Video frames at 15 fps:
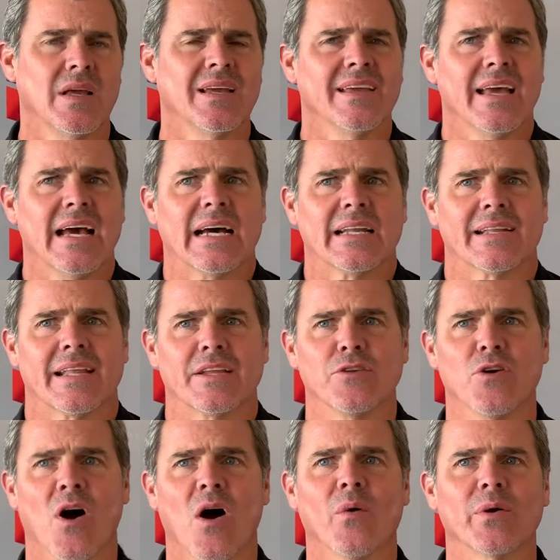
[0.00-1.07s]
Yeah, and
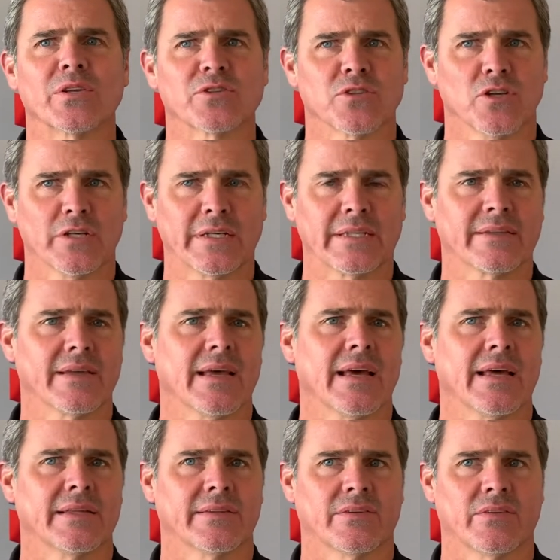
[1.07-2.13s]
you always look at
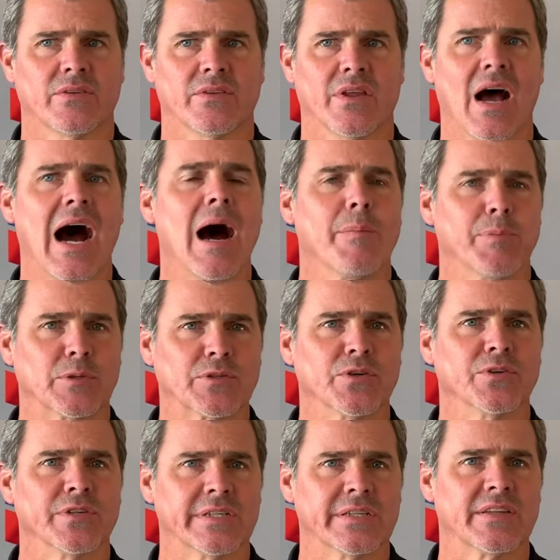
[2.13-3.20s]
that, the
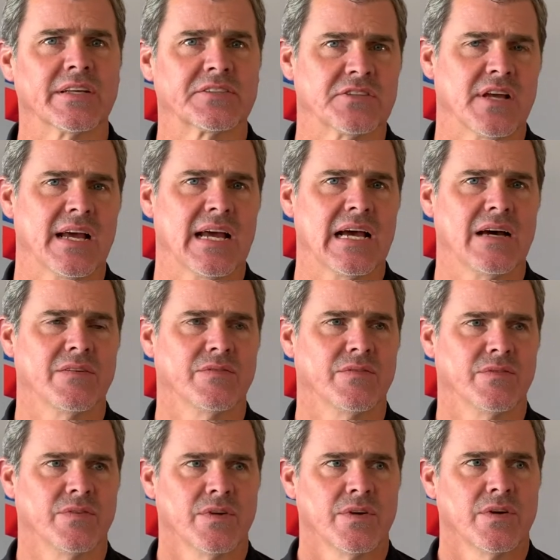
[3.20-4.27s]
opportunity that you
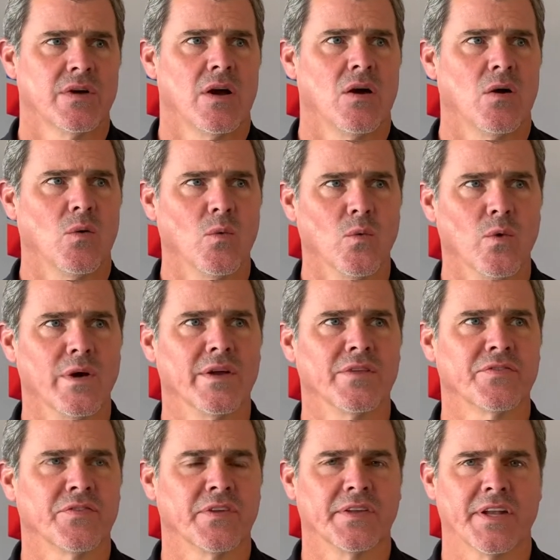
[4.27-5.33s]
have
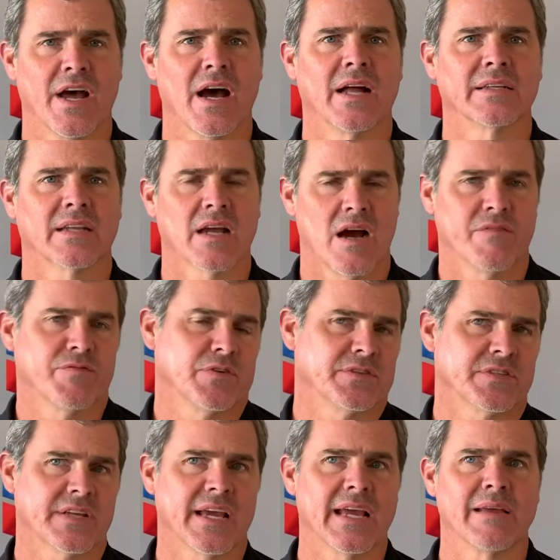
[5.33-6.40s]
with the
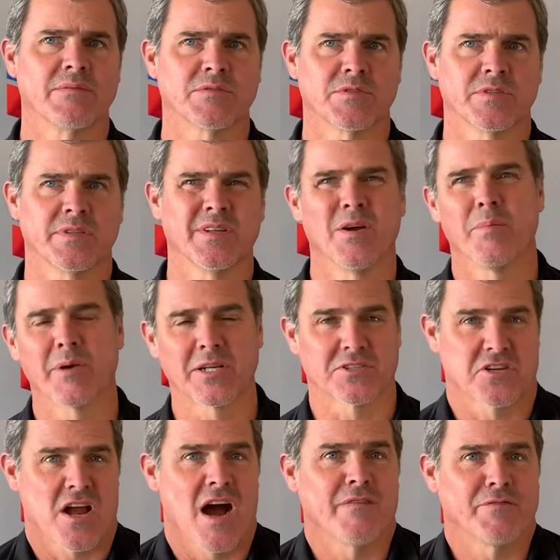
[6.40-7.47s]
non-conference games, you know,
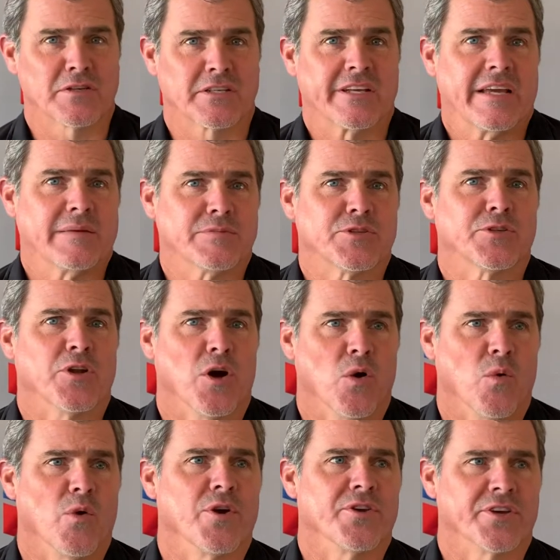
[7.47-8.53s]
because conference games, you know
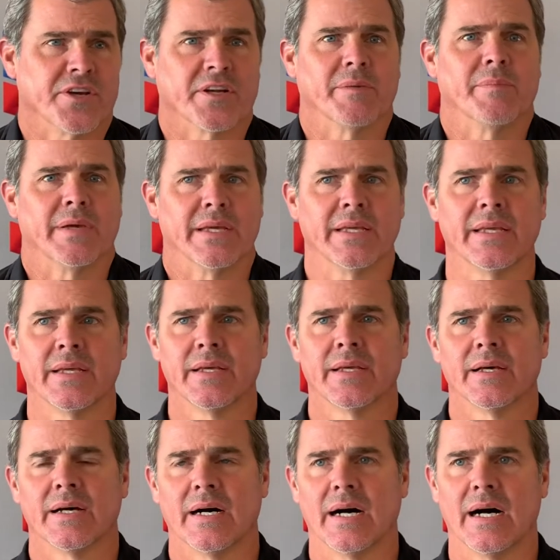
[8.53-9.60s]
where you're going to be.
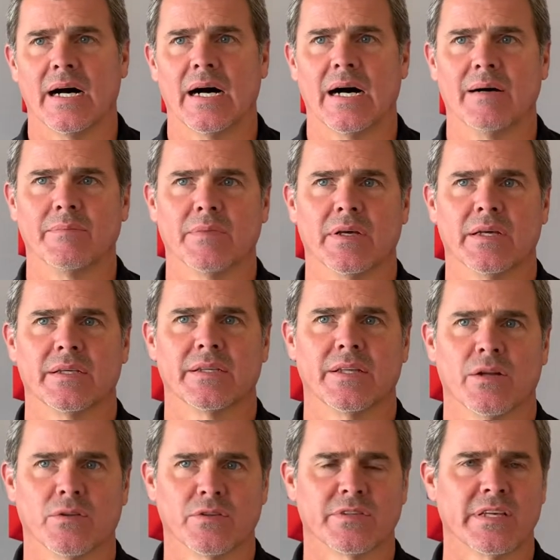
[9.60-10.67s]
You
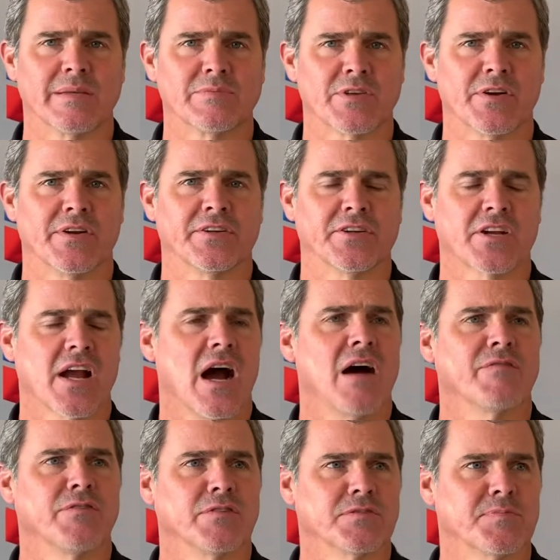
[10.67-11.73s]
know, the teams that are in your
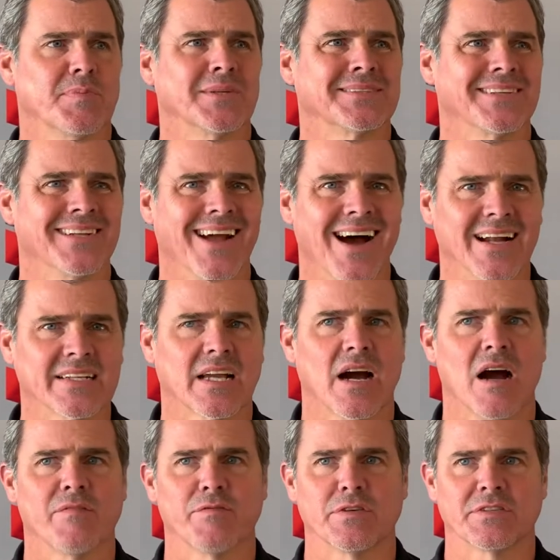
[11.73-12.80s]
conference, but the
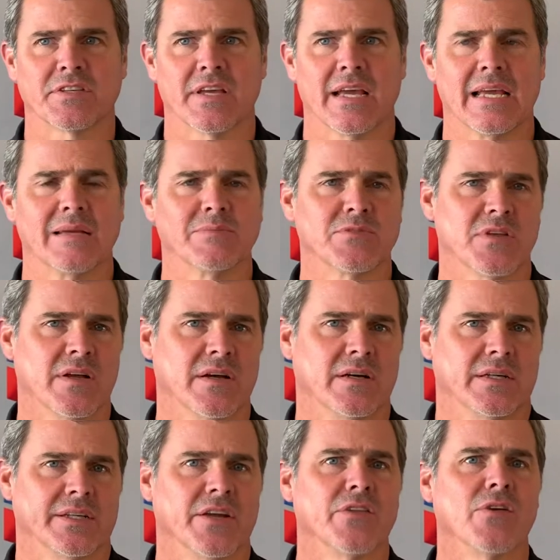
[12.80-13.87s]
non-conference games,
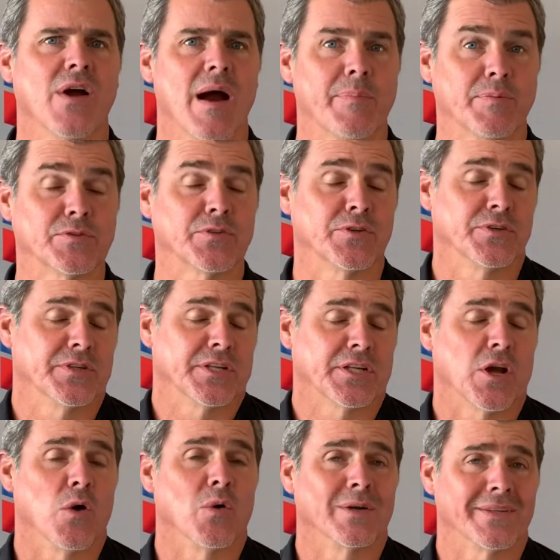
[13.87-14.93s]
another opportunity to
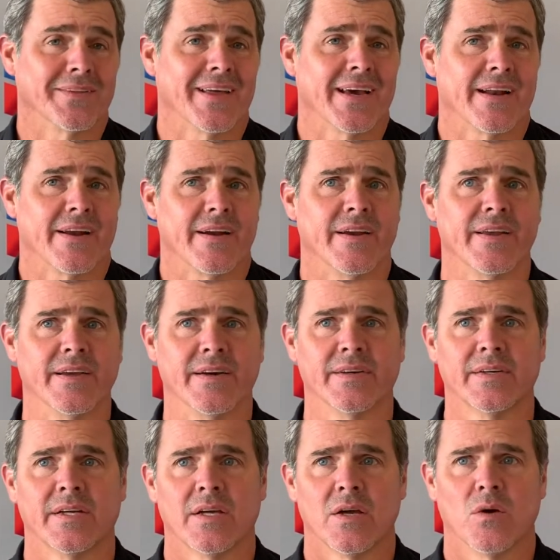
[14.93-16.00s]
go into that
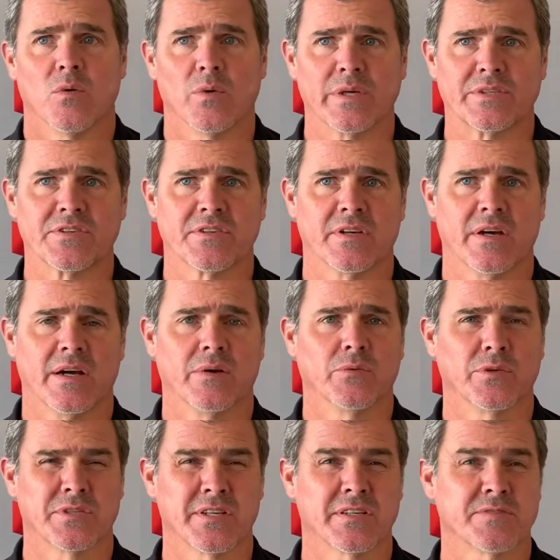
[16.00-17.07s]
area, which
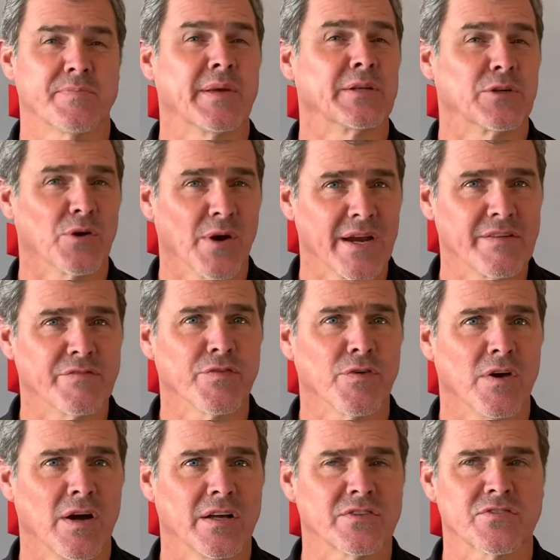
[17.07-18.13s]
has been great
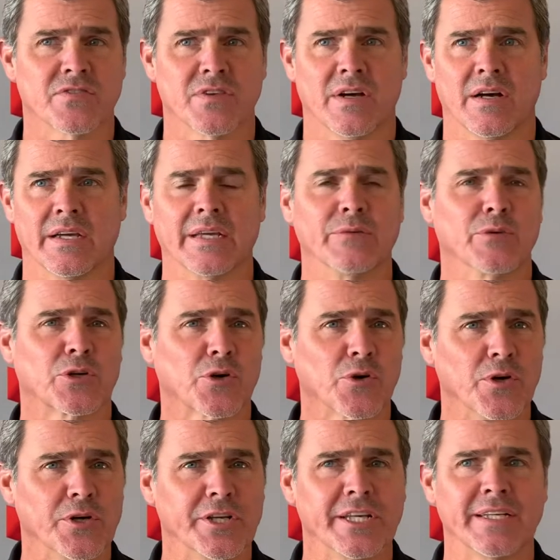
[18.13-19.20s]
for us in
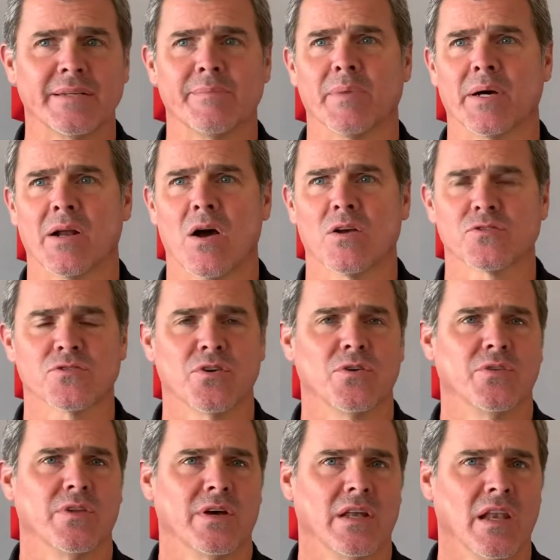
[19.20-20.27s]
recruiting, but
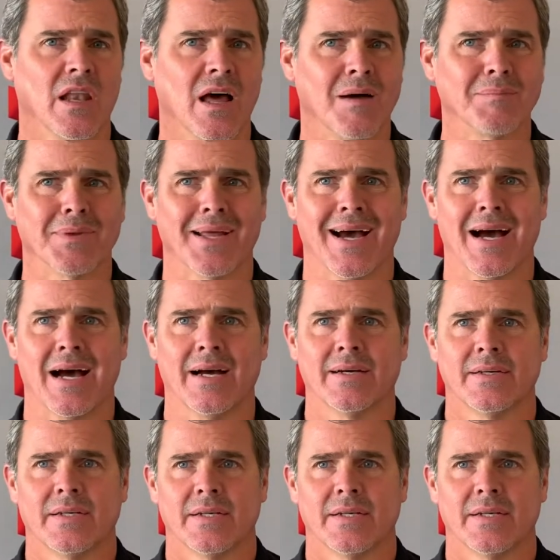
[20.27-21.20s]
also the alumni